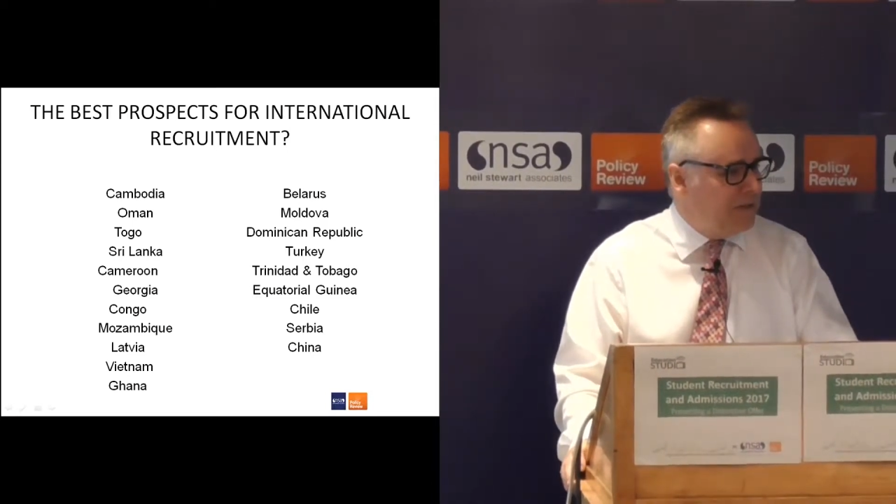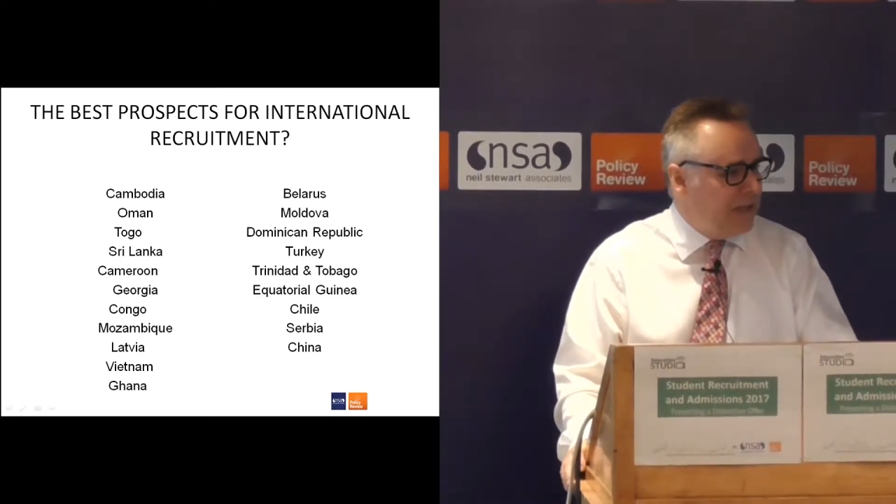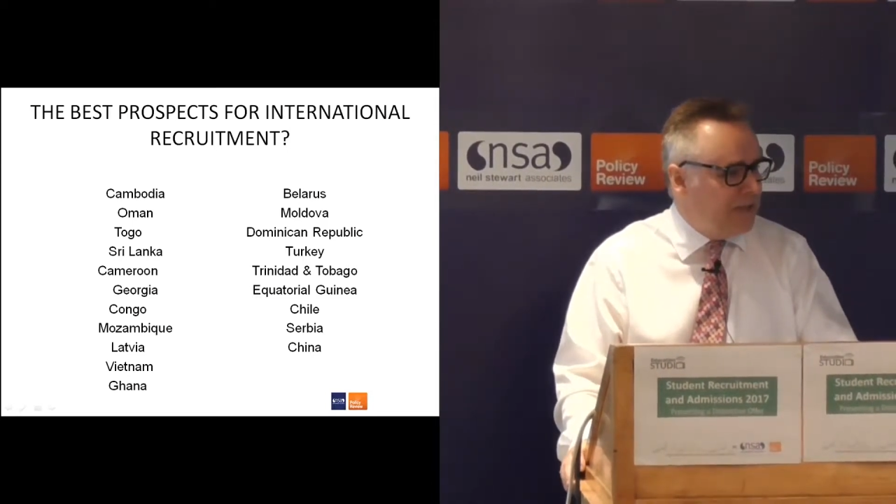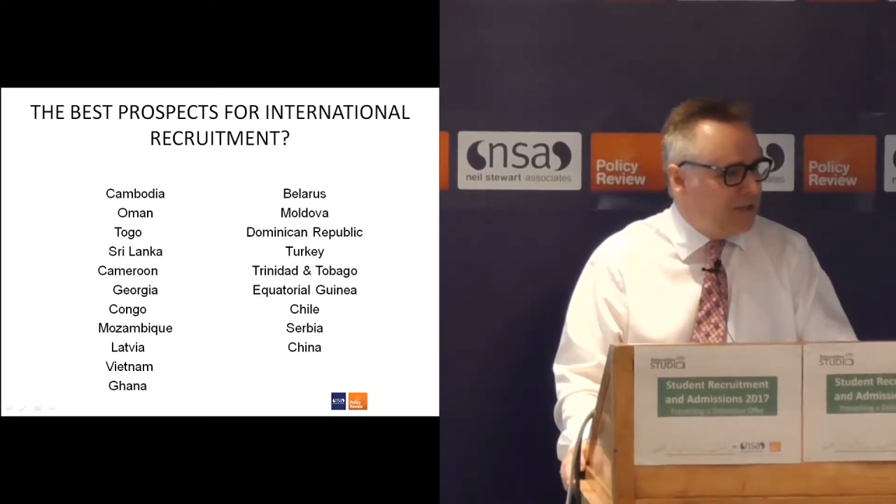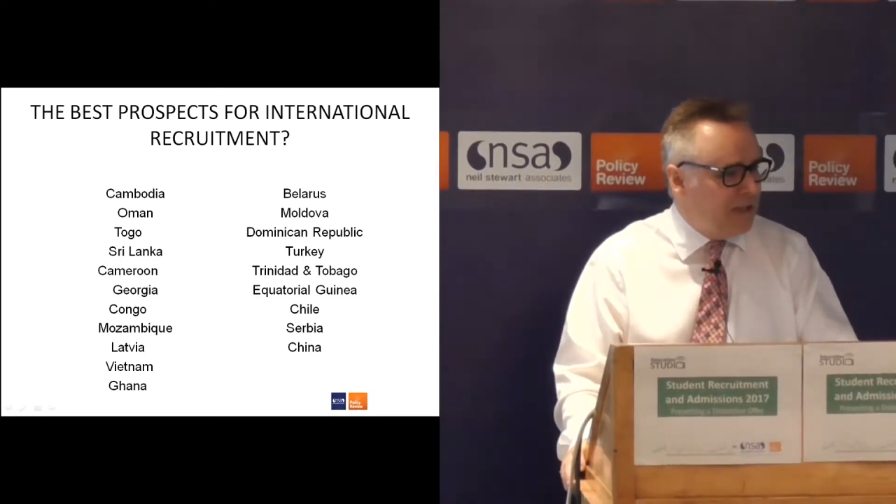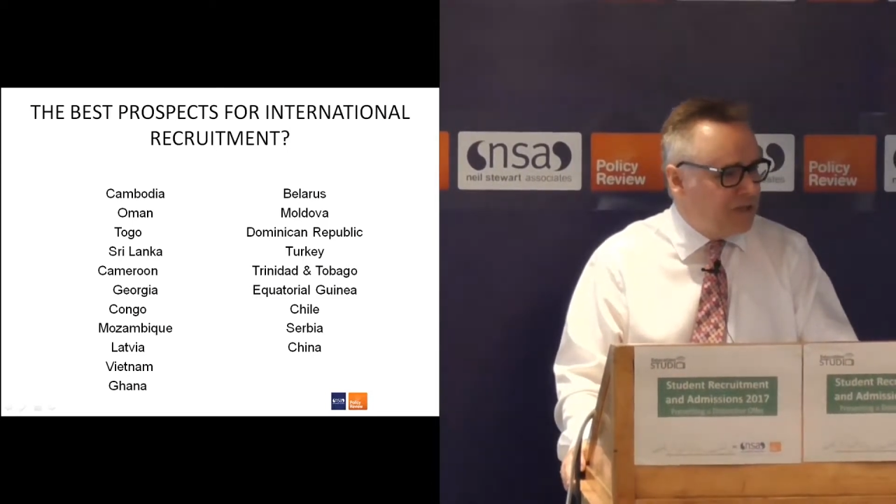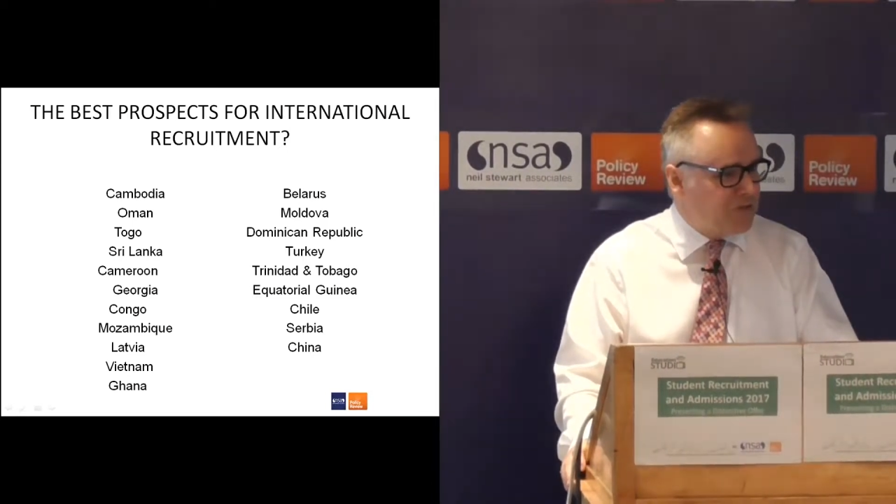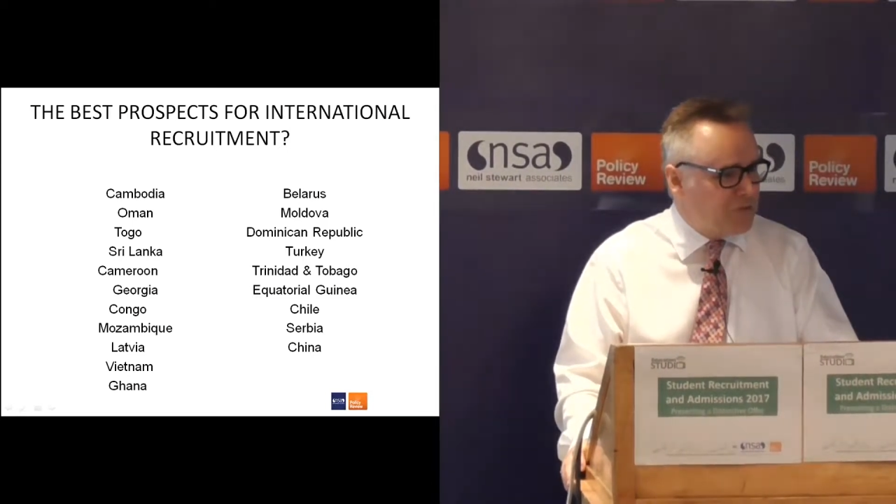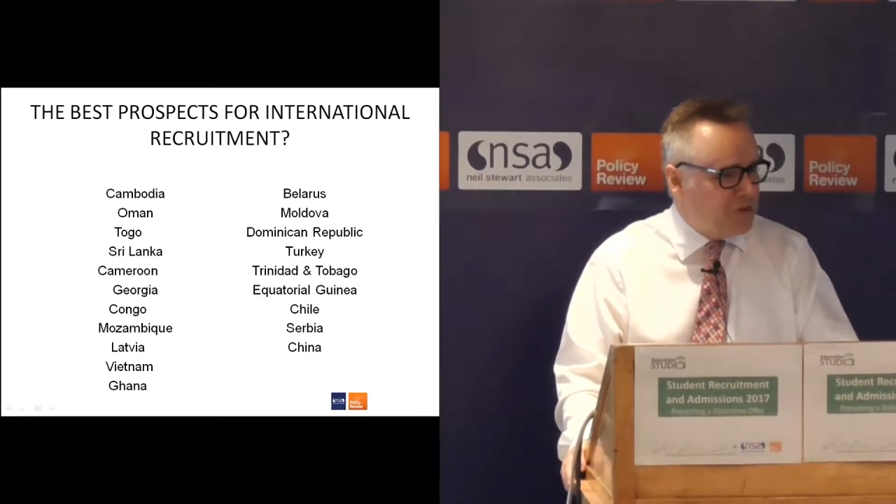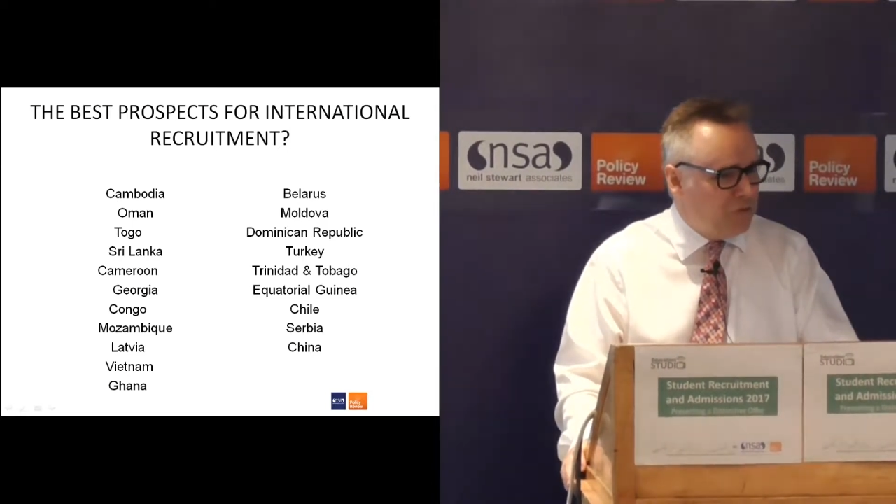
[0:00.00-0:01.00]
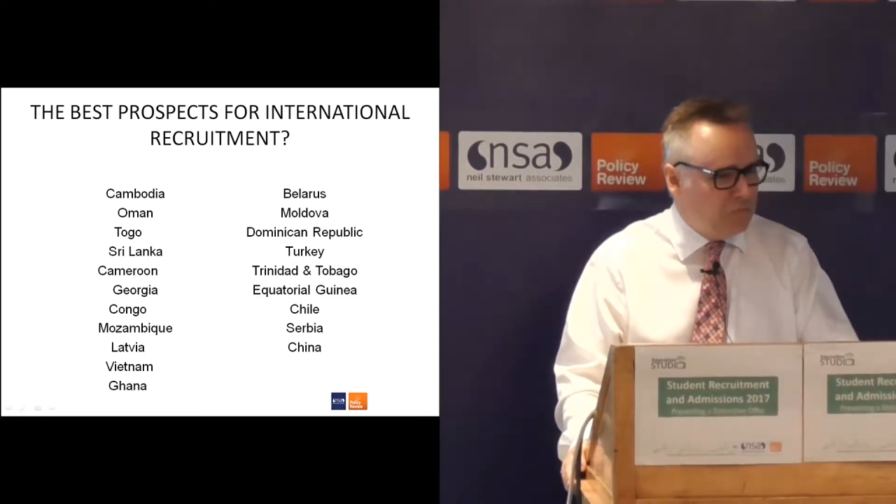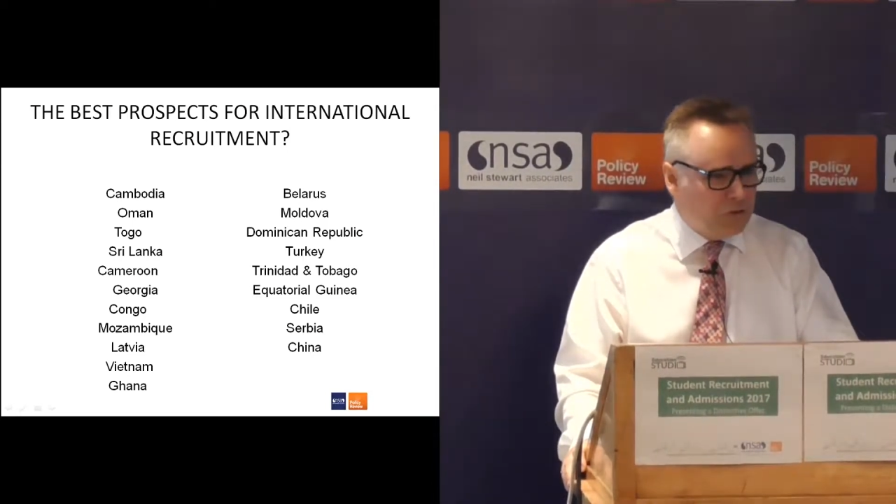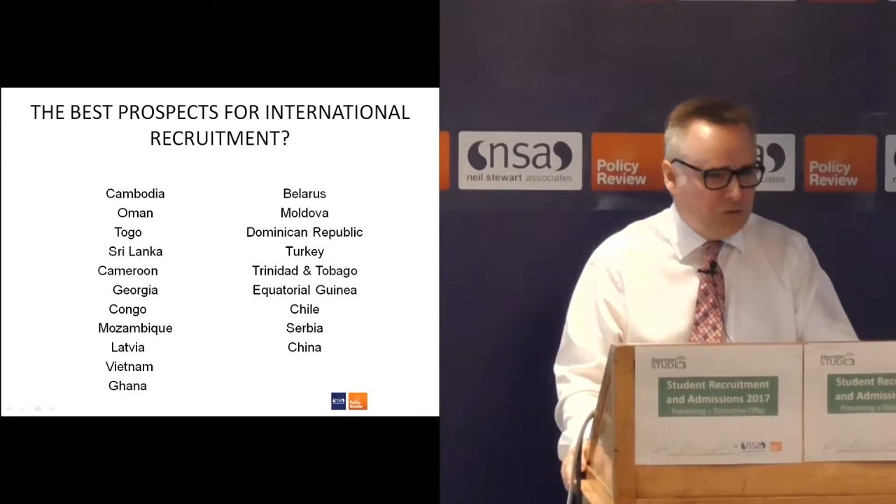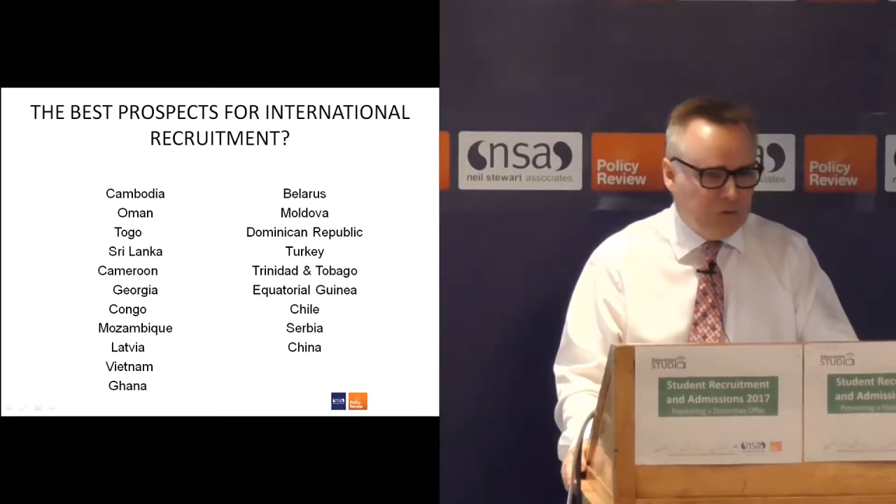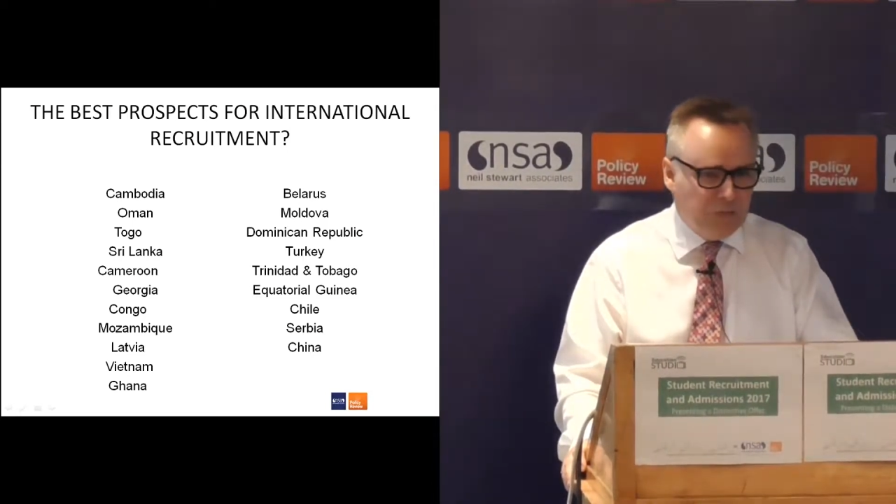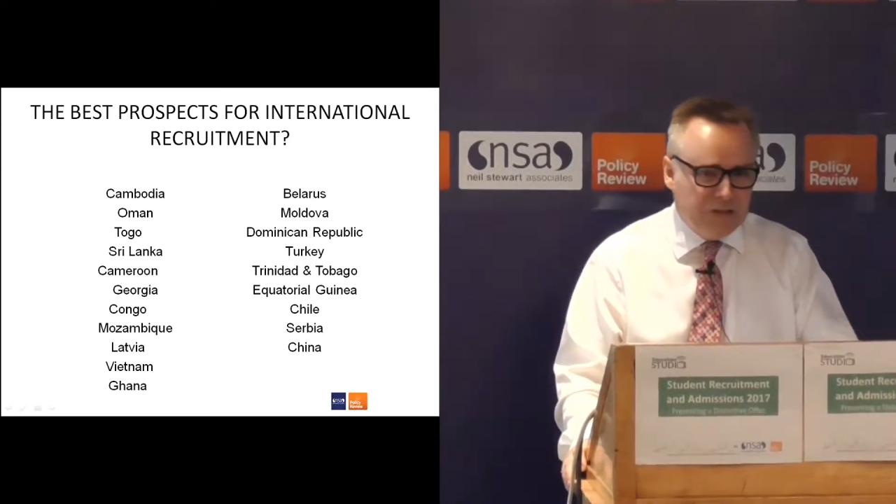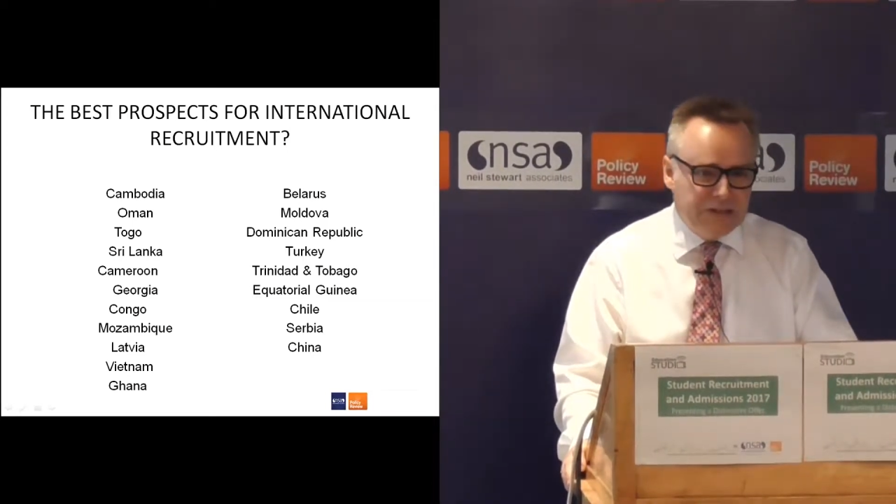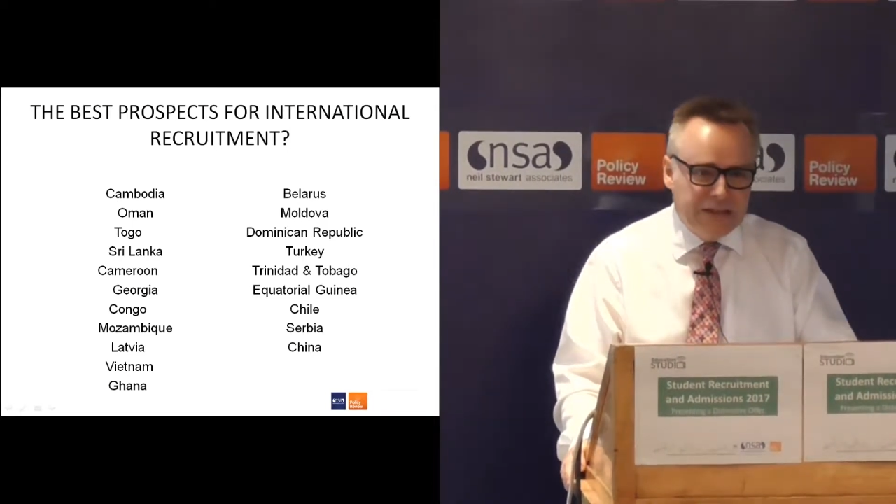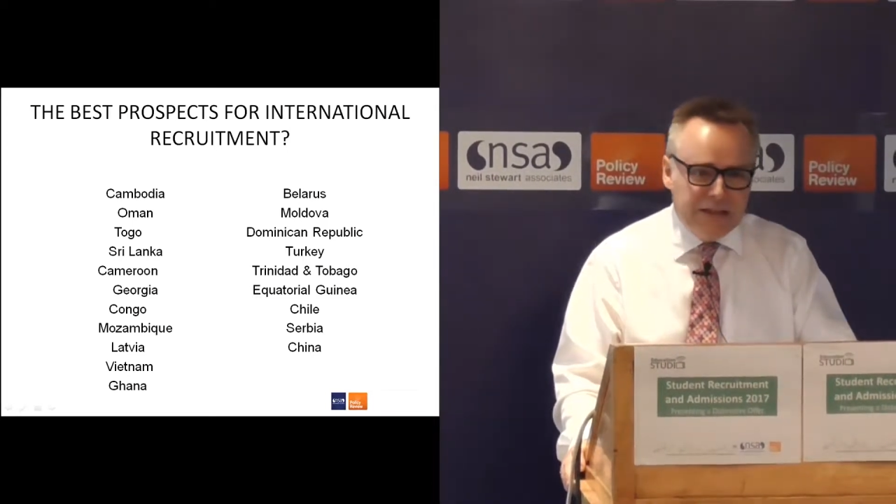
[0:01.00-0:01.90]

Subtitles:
for international student recruitment?